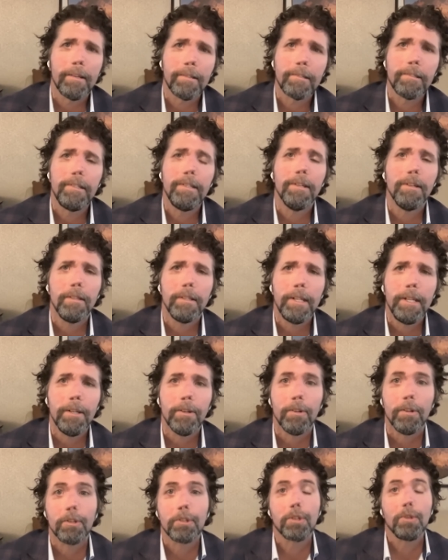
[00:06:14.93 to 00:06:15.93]
SEAL
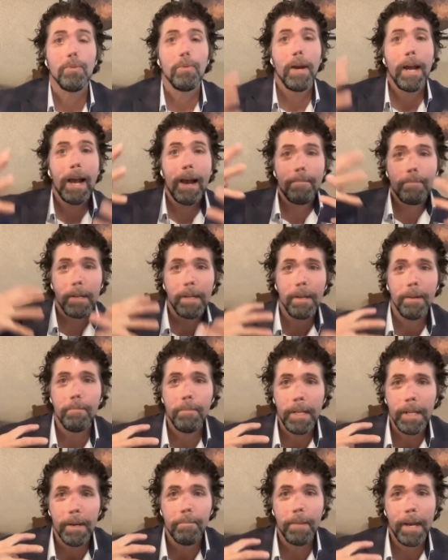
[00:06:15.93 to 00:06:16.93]
leaders who happened to
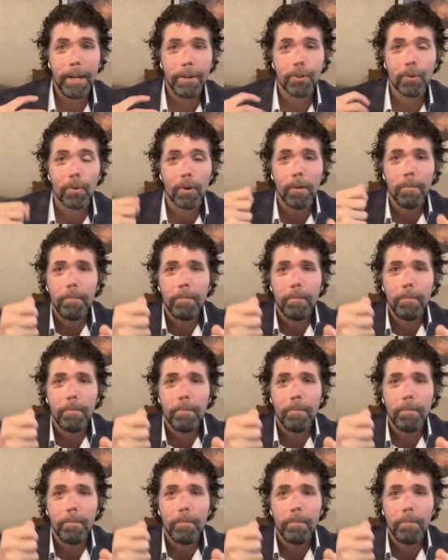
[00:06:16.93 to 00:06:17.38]
be a mentor